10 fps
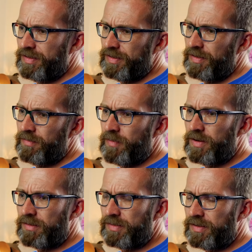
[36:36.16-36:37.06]
even one
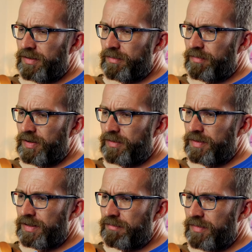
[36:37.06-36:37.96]
of them's got to go
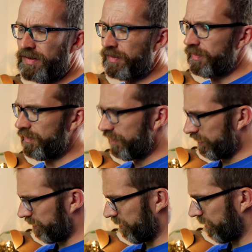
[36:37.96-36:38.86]
onto the motherboard
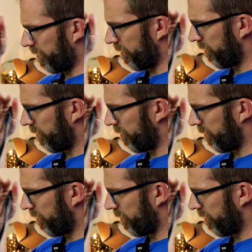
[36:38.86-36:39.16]
as well.